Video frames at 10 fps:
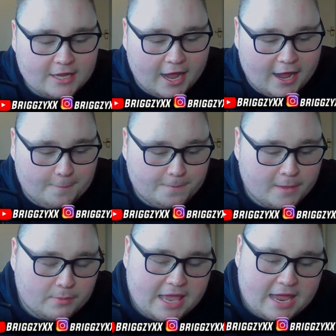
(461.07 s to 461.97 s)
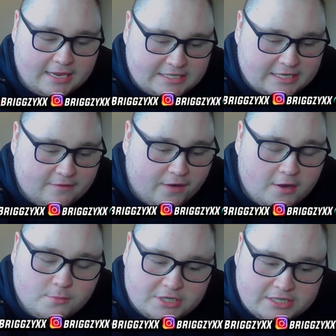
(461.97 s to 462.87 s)
But yeah, it
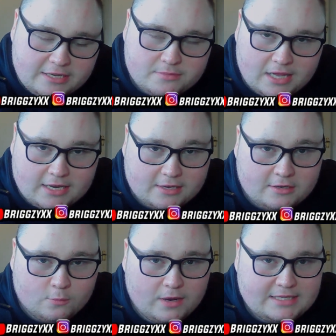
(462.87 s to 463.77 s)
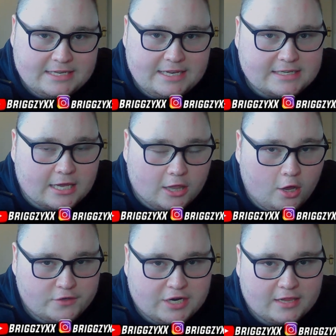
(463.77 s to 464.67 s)
very much seems like we're teasing a lot
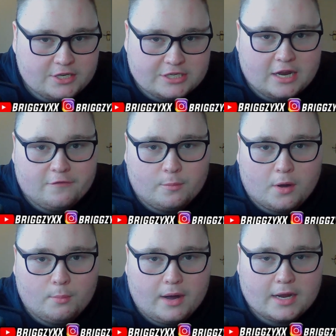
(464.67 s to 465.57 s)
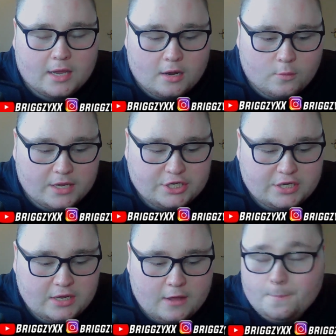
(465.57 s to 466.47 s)
of challenges now for Bron Breakker,
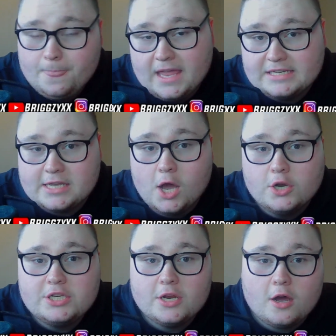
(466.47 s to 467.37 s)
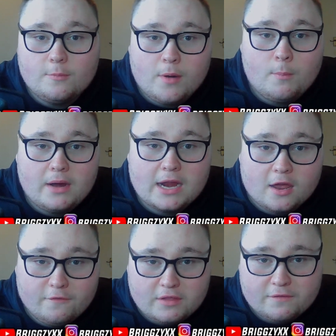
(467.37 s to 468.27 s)
which is good. You know, Bron
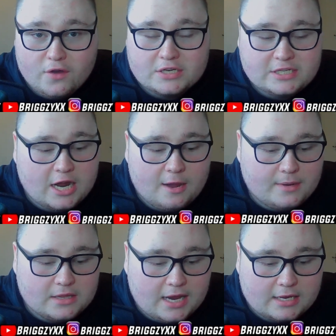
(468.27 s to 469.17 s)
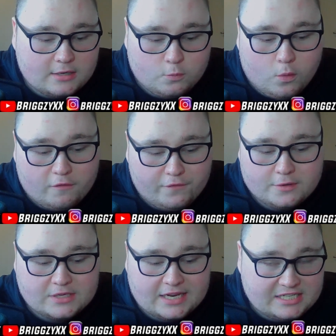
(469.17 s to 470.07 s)
Breakker, for the first time in like what
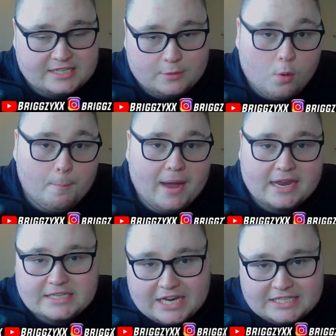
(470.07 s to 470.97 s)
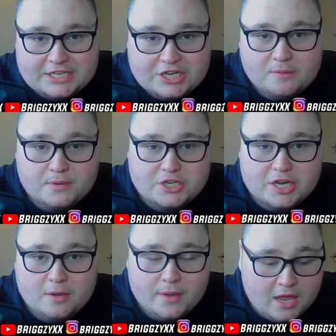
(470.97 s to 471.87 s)
feels like since he won back his IC
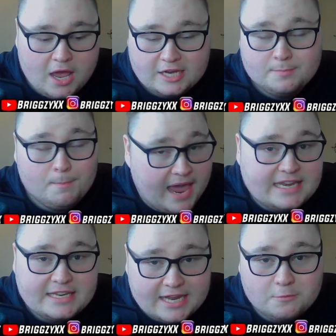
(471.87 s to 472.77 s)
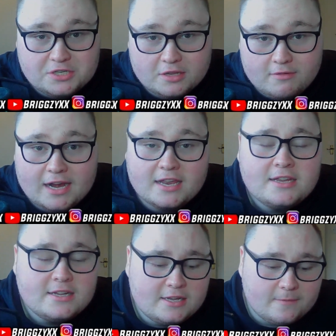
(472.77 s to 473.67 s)
Championship, has made it down to the ring.
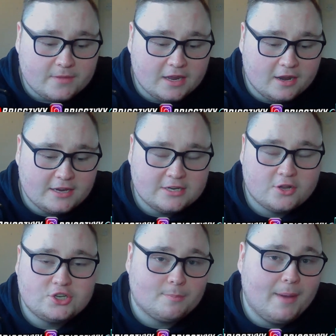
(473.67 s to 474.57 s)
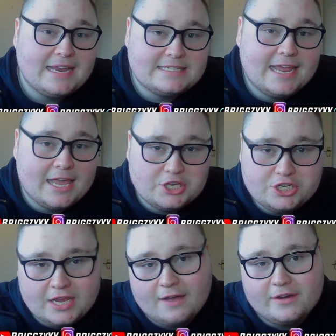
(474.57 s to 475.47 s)
You know, he's not just
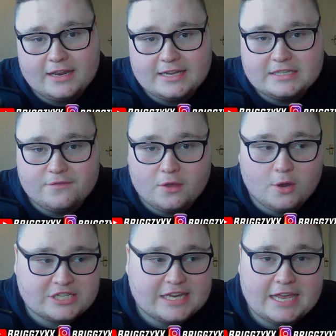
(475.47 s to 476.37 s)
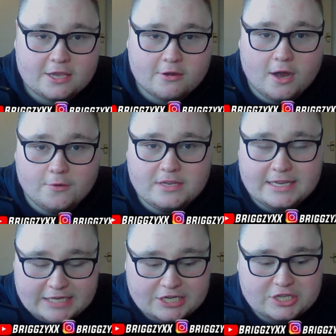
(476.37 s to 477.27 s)
backstage having an interview or sat in the crowd.
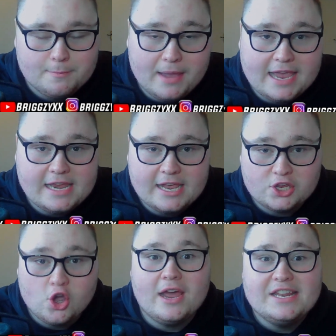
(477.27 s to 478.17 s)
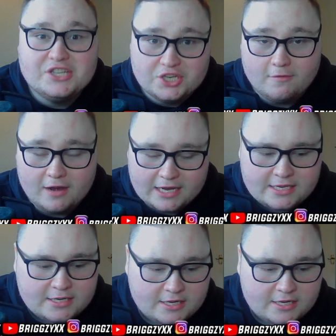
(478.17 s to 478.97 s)
He's actually made it and got into the ring.